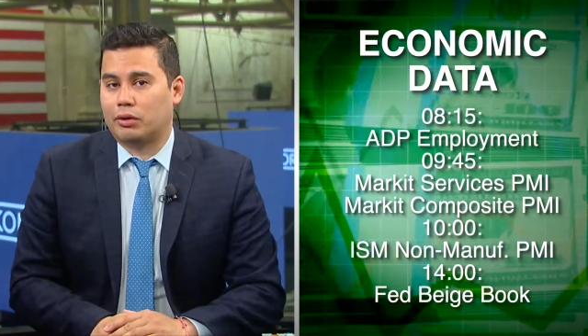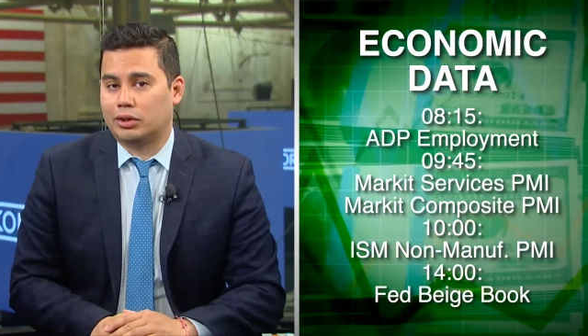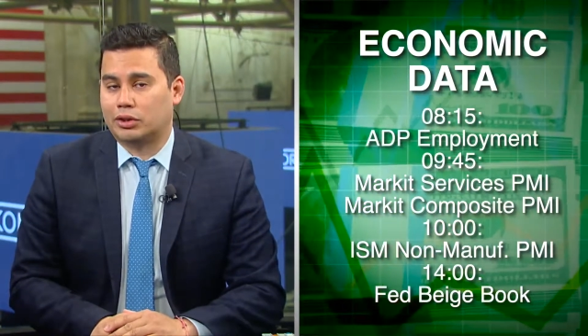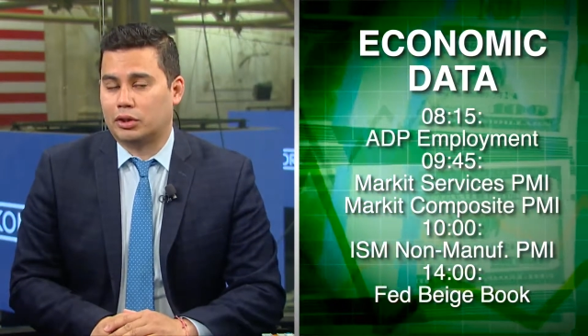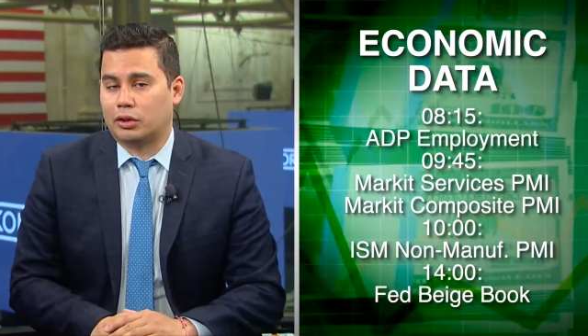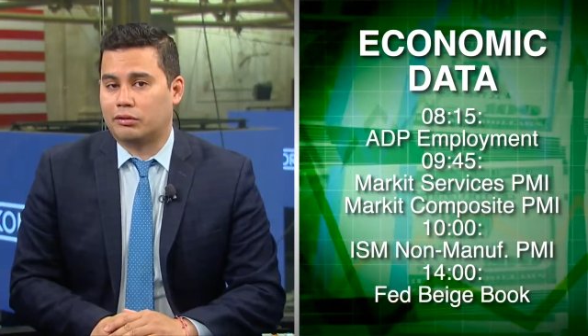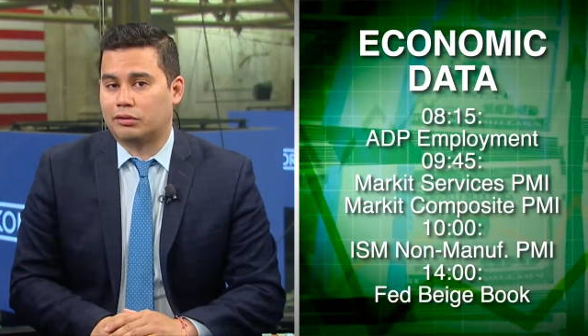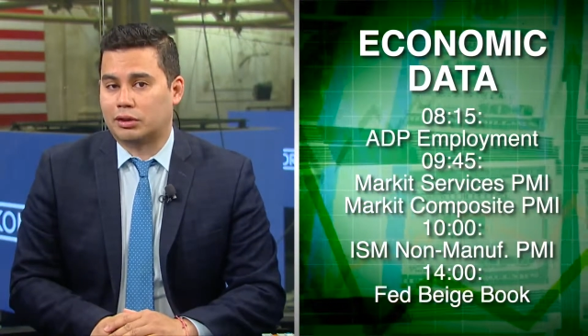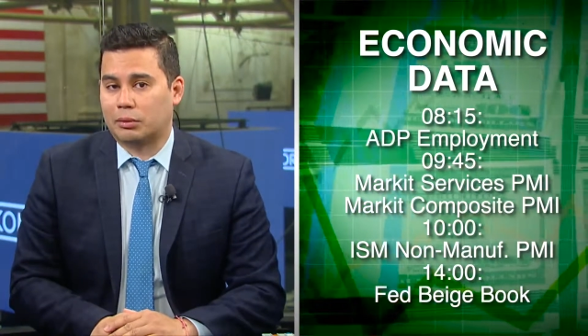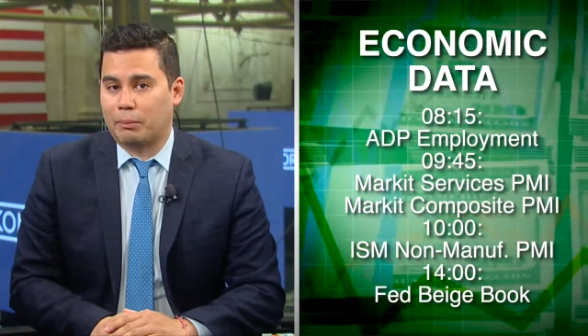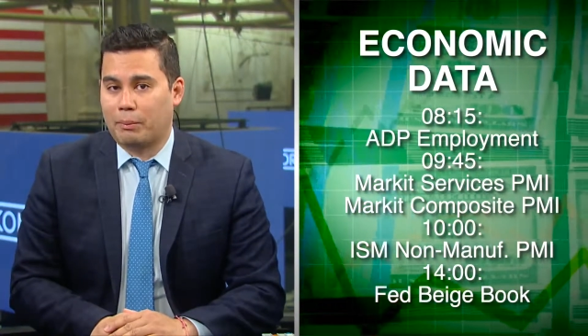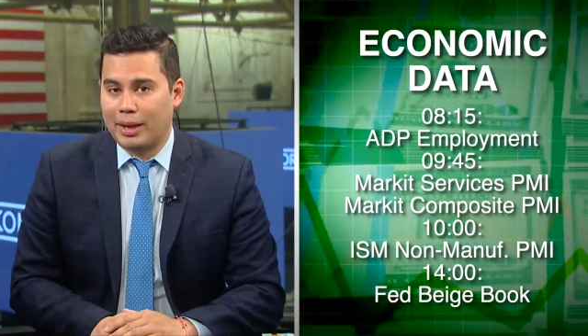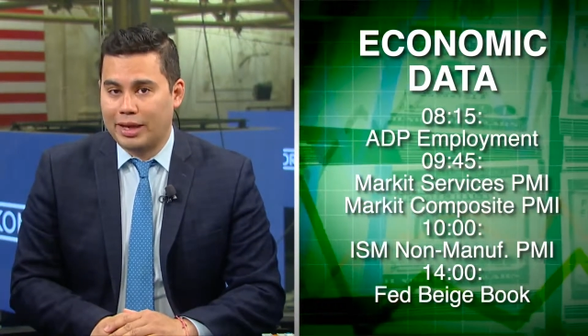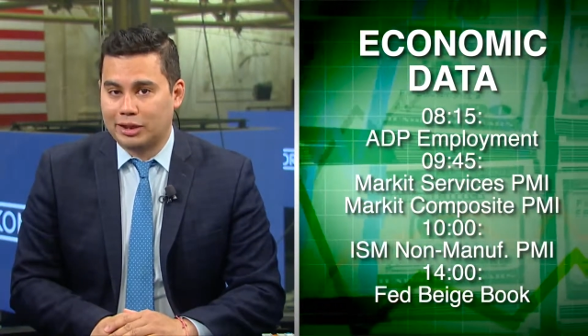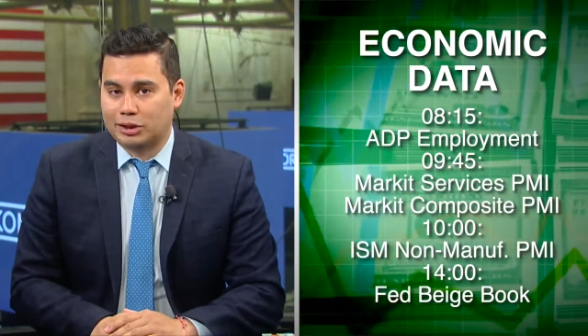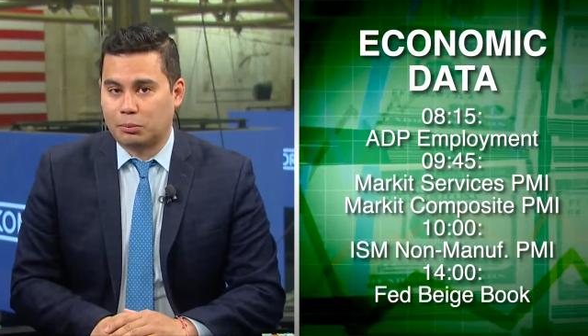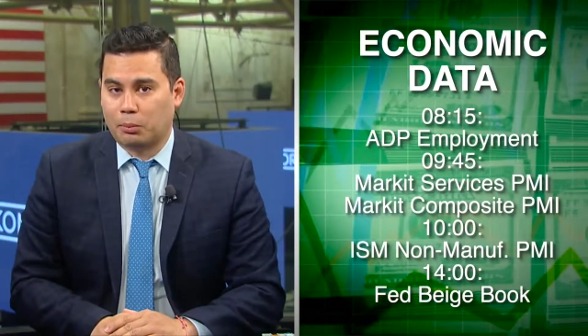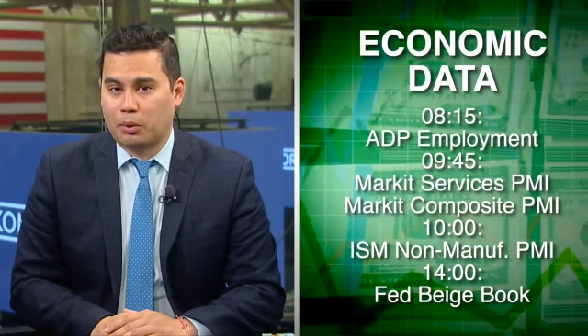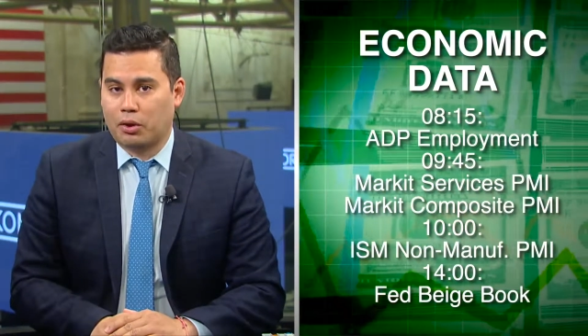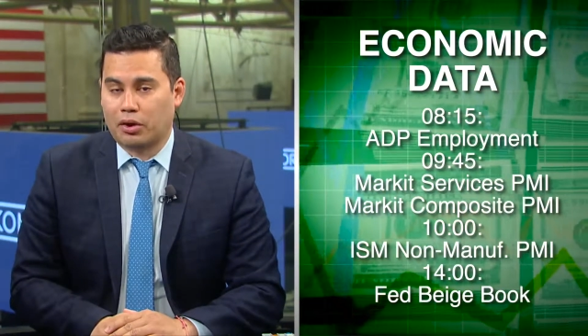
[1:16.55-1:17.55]
Reserve's
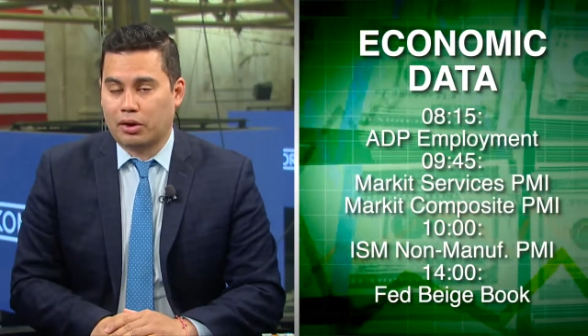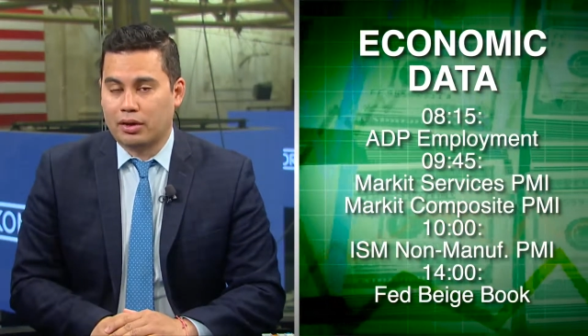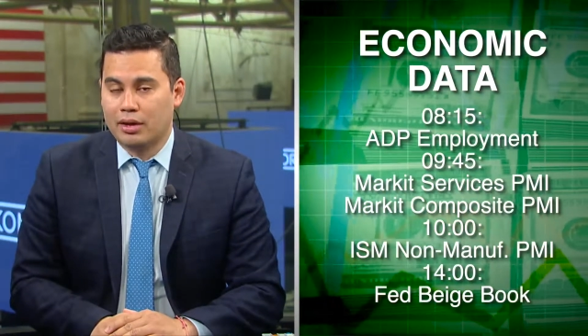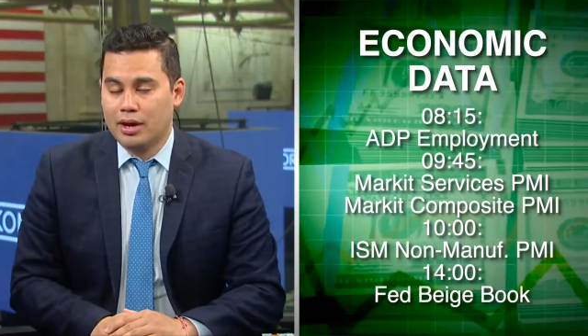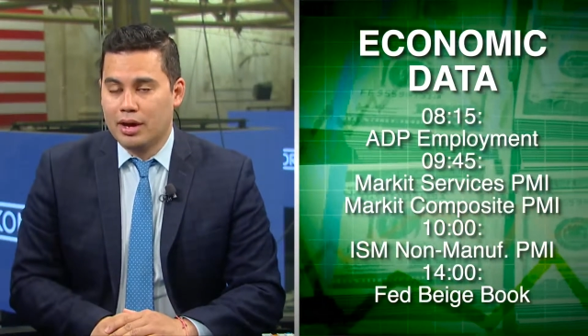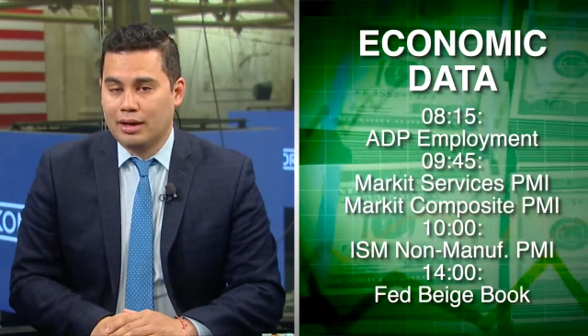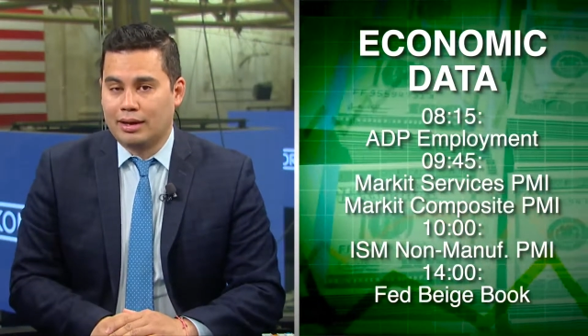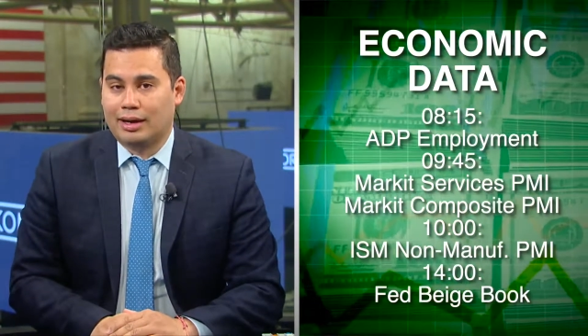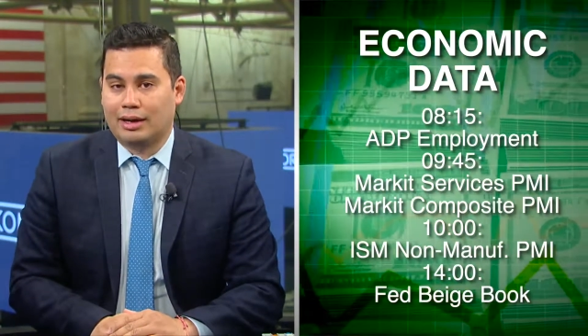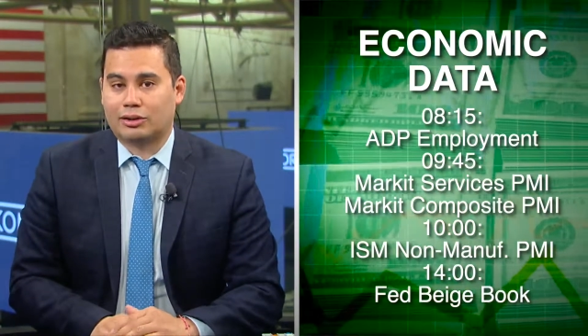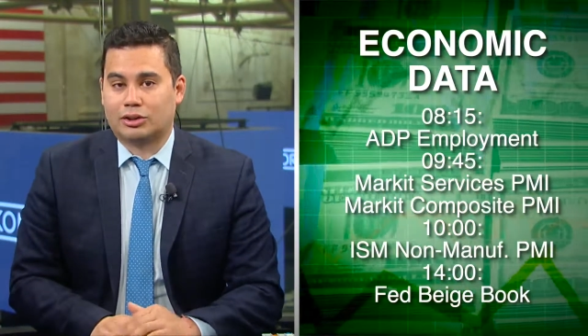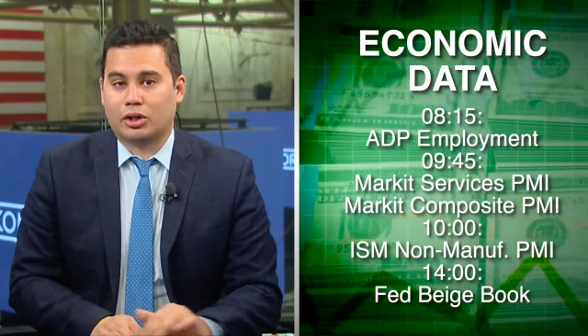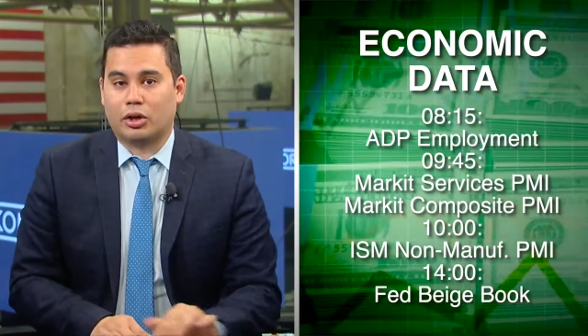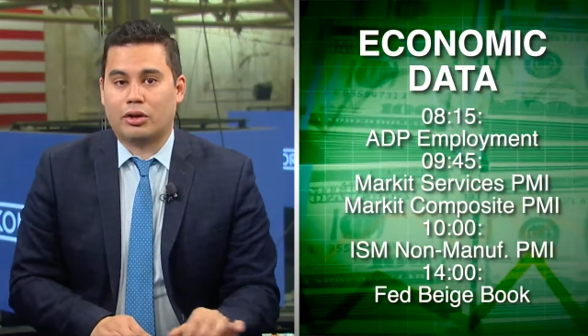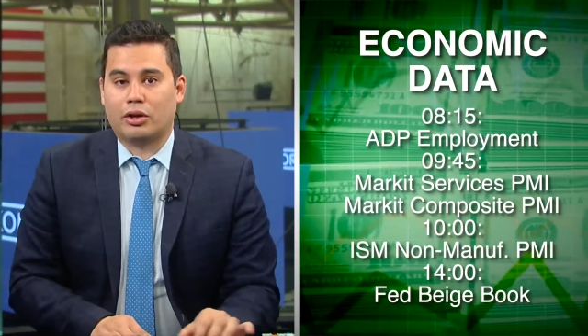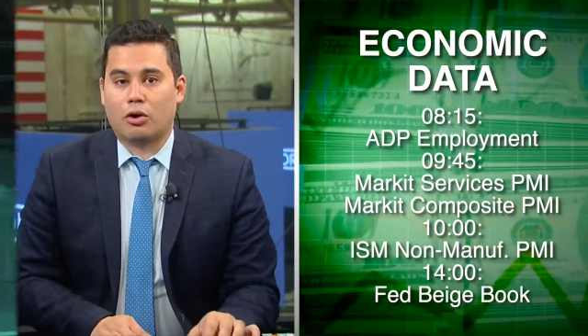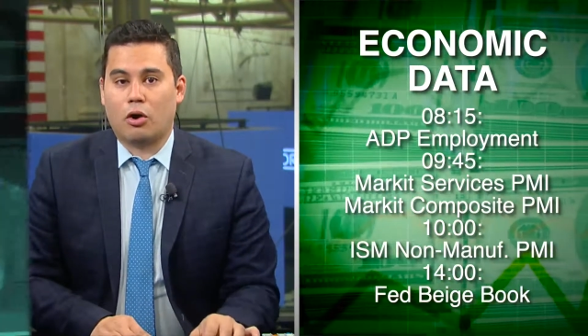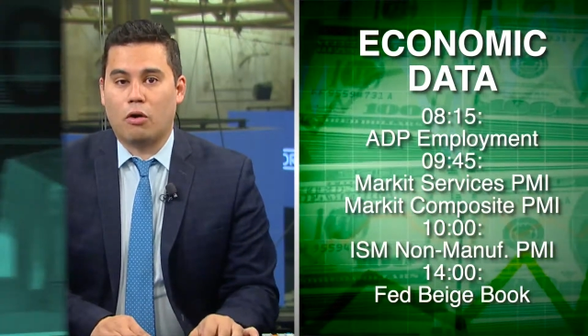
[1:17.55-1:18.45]
beige book. Now, turning